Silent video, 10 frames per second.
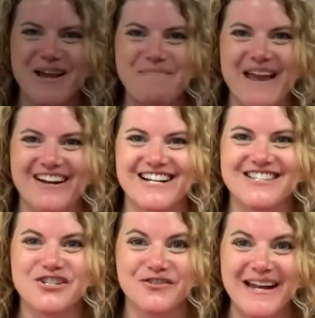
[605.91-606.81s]
right,
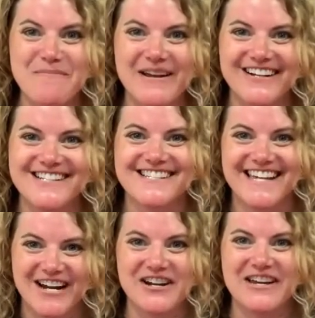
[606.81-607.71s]
parents, grandparents,
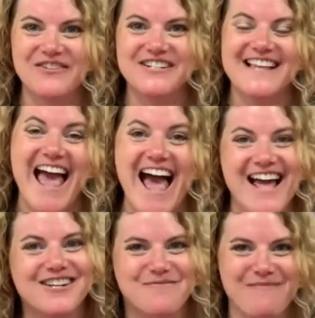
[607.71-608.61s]
caregivers,
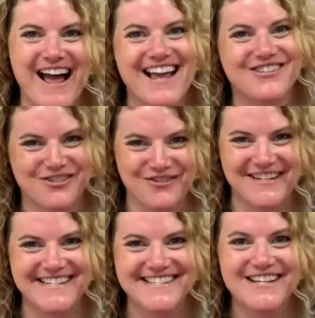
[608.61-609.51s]
and my
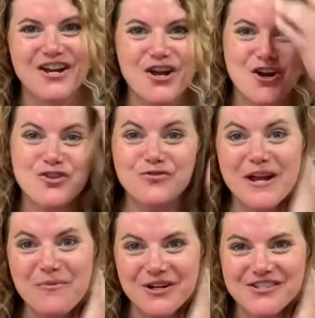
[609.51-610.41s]
students.
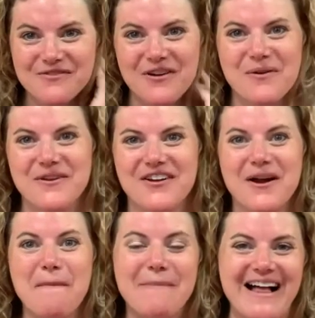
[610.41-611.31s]
Great work so far with
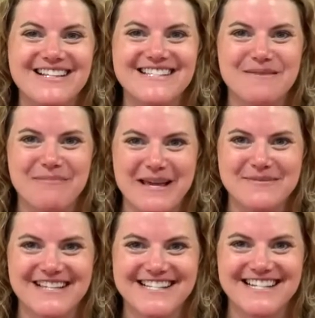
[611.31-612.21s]
our Balancing
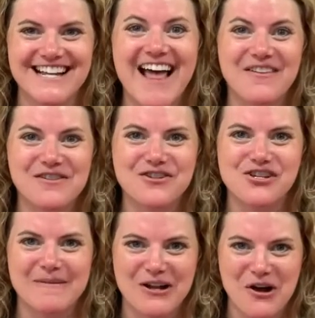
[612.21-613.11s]
Babes lesson at the Little
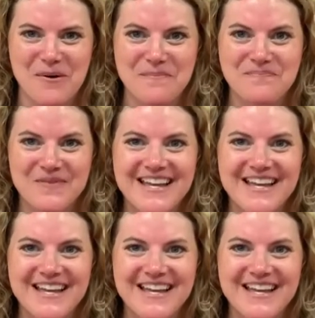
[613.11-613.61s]
Gym at Home.